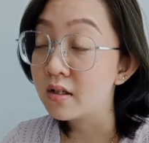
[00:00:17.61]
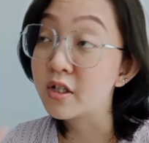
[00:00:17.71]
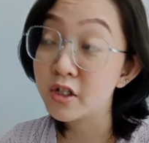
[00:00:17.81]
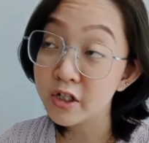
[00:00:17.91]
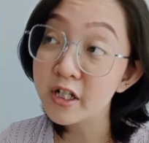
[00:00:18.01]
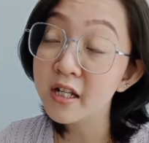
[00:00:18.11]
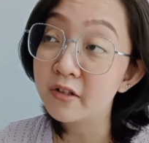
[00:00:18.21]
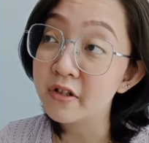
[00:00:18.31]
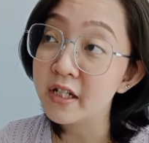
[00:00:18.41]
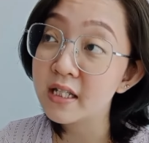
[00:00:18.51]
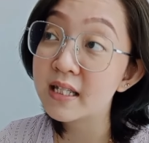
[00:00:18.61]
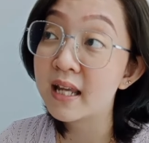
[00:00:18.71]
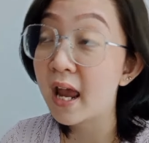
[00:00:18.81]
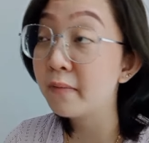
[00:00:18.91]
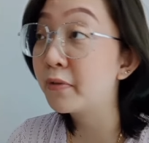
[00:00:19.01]
Certain ingredients
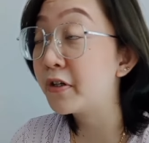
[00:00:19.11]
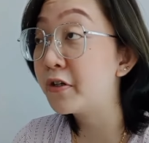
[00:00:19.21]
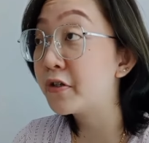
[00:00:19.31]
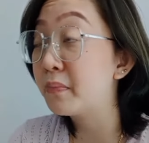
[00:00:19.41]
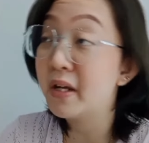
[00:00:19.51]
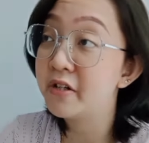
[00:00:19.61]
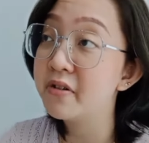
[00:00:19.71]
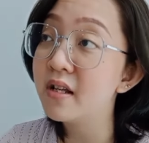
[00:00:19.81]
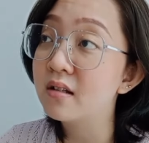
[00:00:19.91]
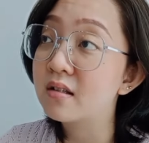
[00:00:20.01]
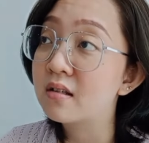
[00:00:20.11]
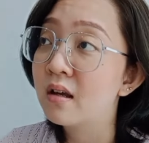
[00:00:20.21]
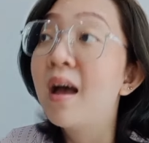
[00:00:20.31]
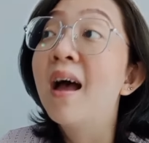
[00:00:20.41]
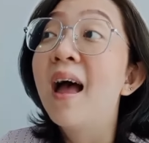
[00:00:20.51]
can produce better results
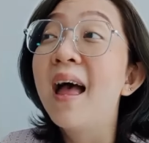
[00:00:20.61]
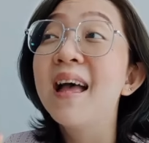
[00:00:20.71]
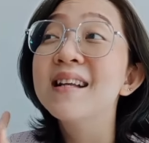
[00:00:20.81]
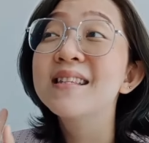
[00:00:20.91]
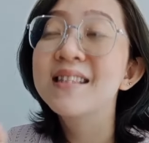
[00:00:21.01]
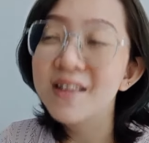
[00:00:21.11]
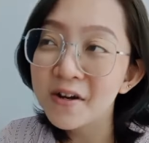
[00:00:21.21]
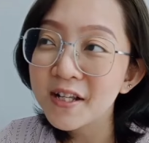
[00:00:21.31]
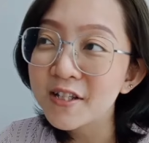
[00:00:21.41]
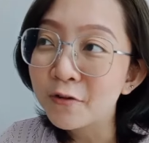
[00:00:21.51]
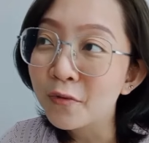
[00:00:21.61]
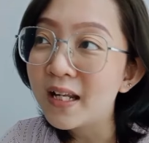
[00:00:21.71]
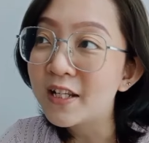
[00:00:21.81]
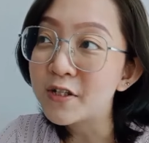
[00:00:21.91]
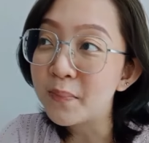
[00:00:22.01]
as long as you're
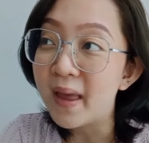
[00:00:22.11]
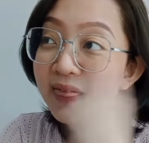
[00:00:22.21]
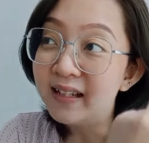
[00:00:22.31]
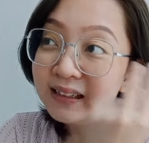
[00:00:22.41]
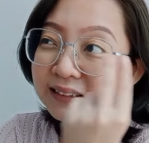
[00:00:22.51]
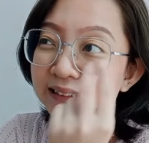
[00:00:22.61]
willing to spend the